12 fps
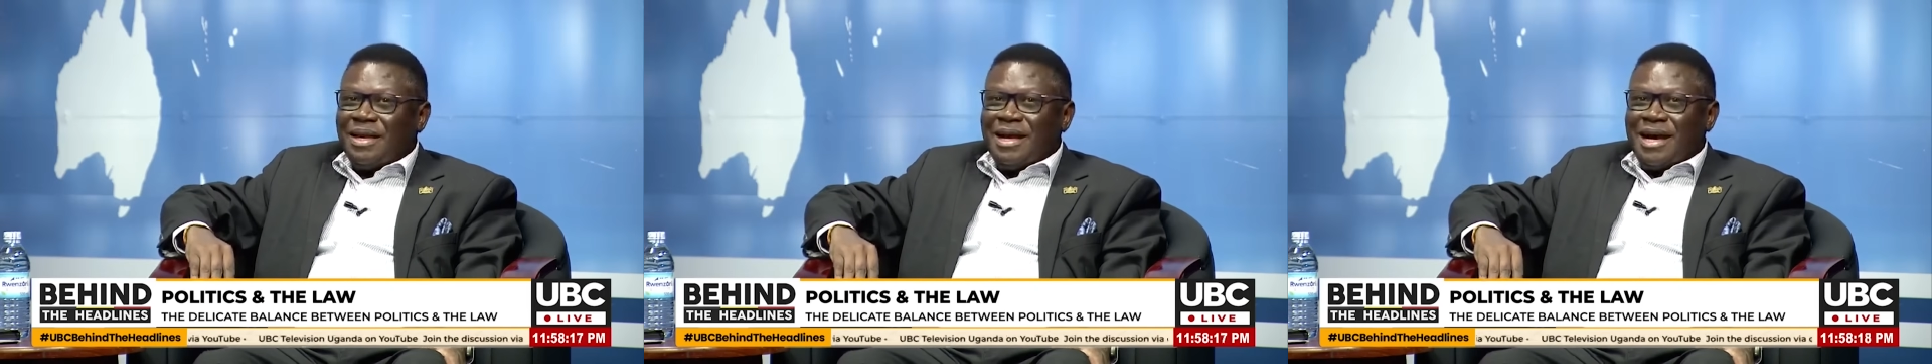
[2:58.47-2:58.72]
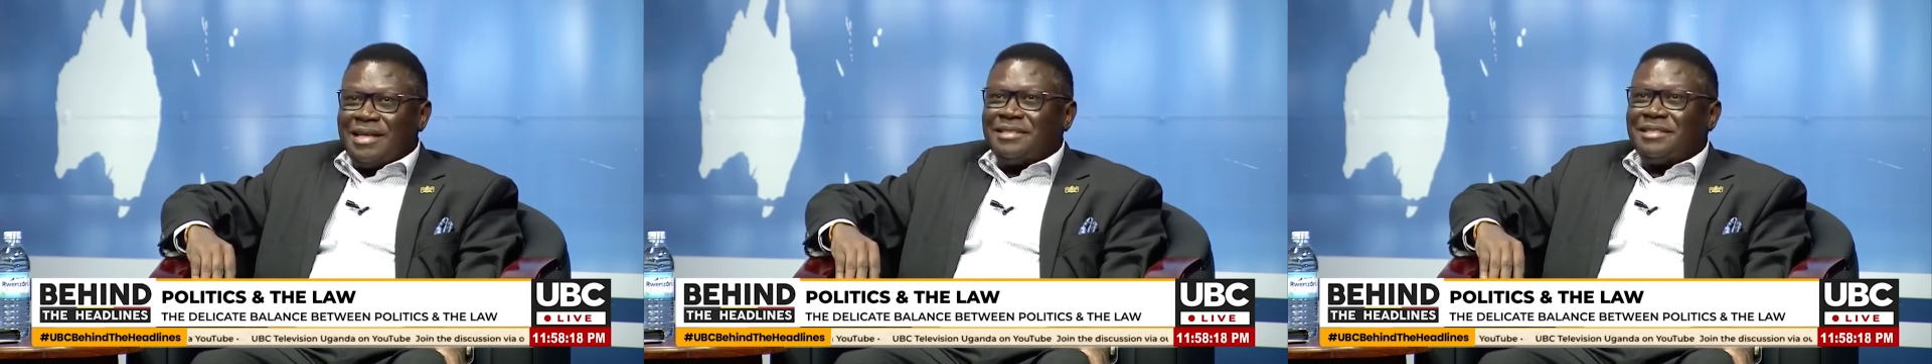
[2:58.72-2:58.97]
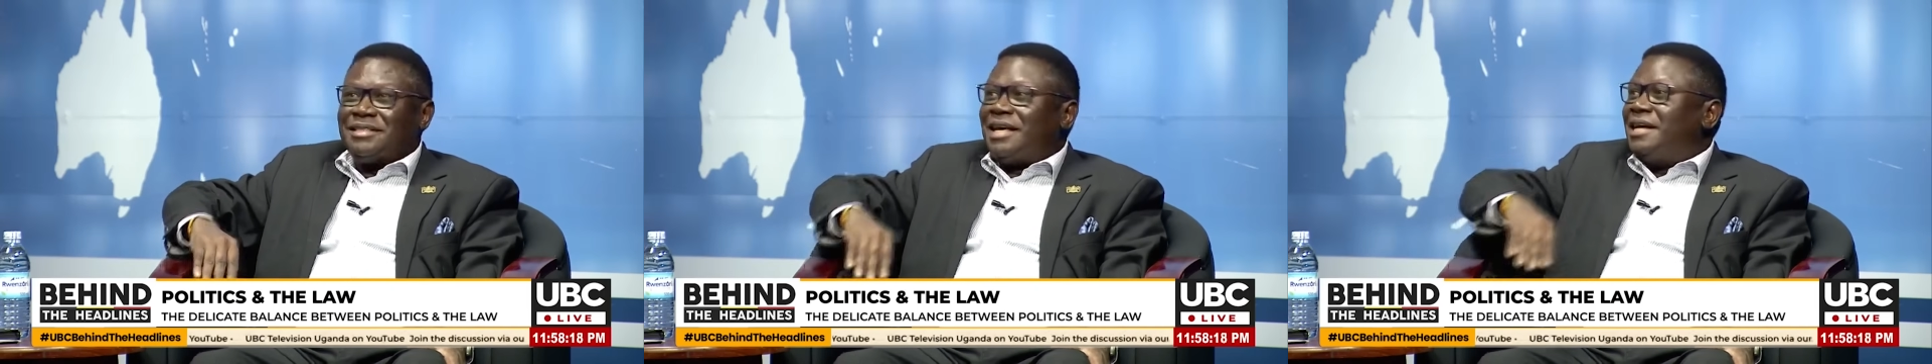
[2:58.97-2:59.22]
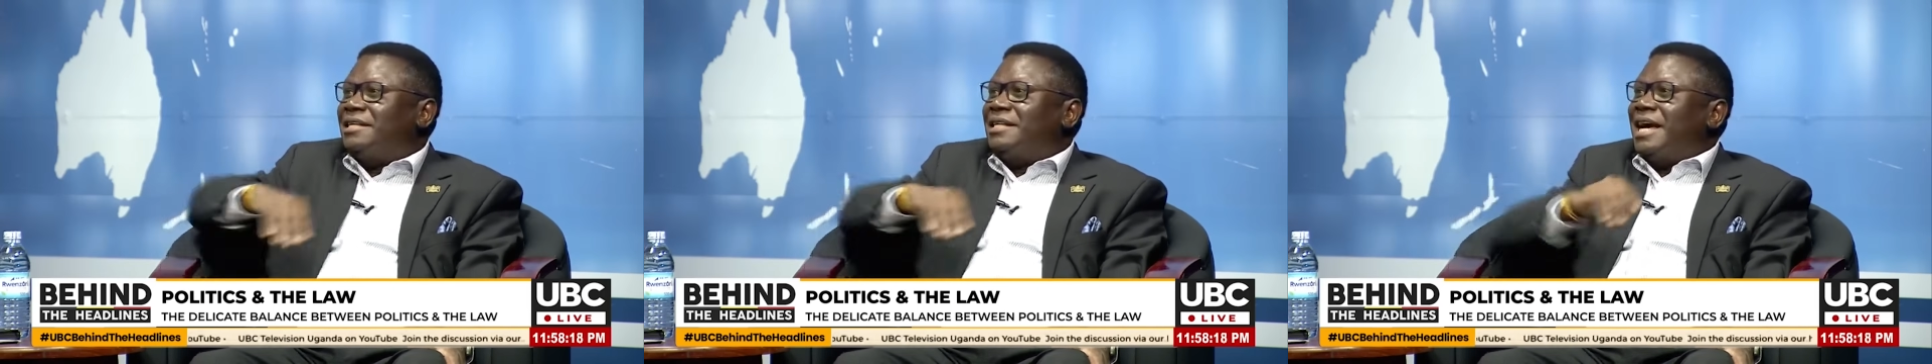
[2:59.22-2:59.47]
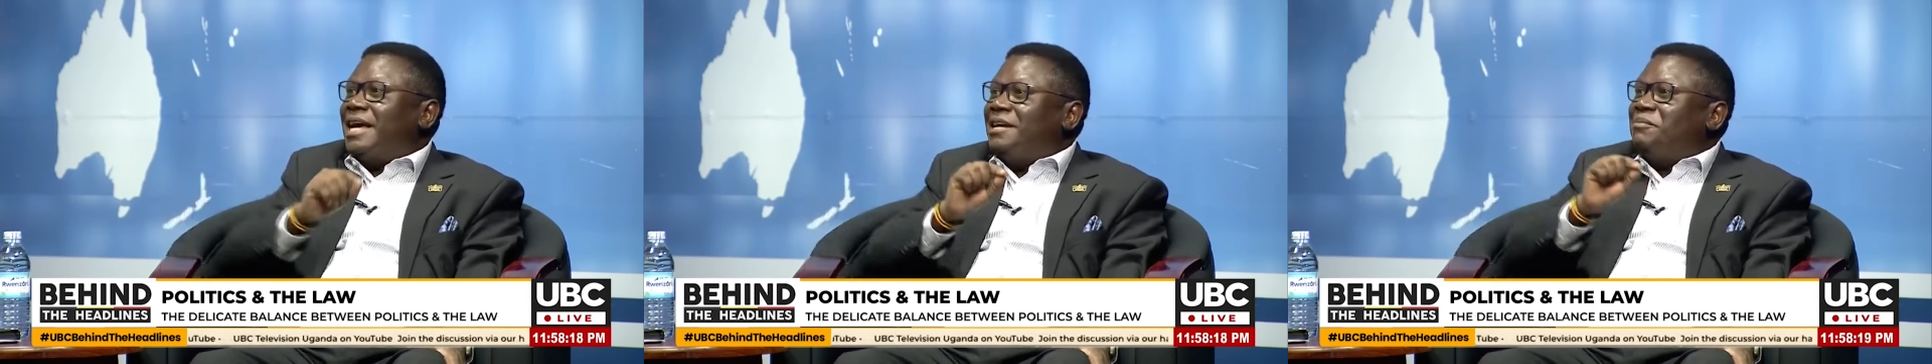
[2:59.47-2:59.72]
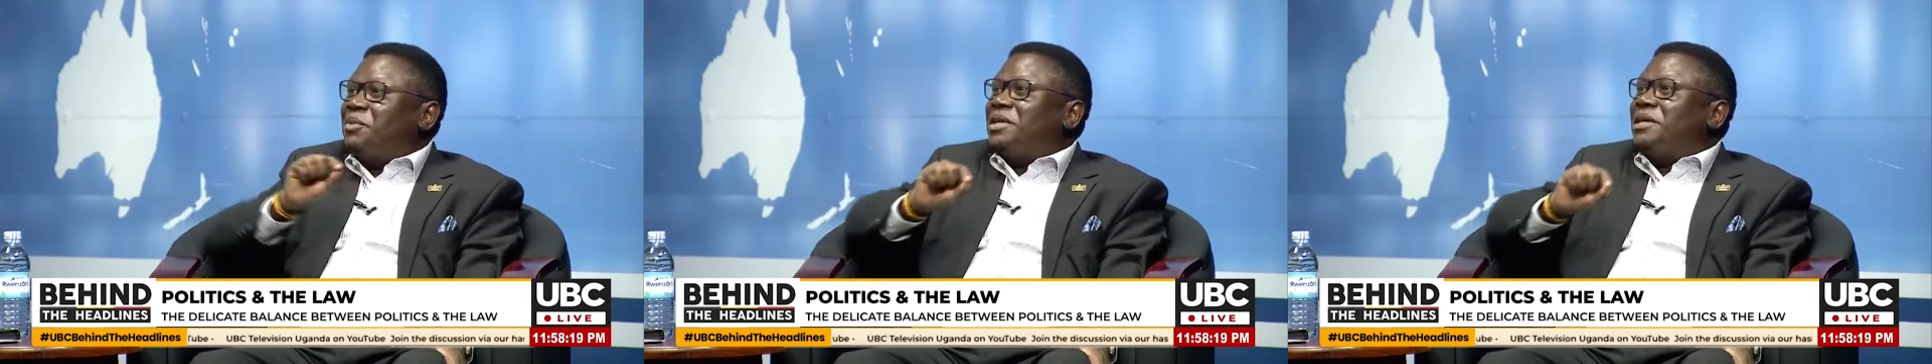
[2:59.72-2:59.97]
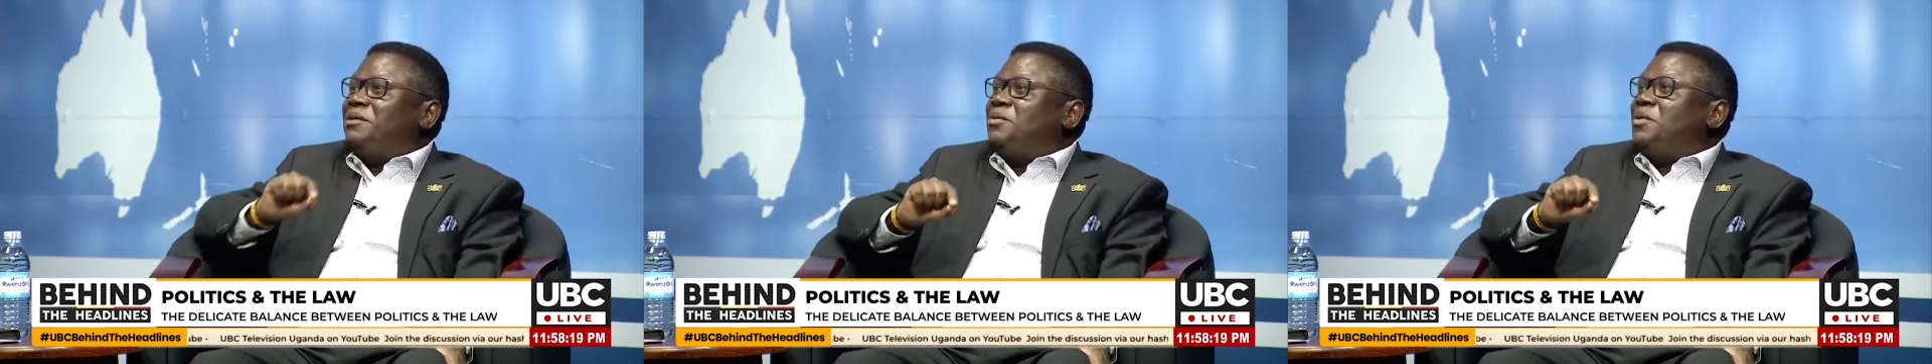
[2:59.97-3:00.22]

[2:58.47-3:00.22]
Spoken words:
has said anybody who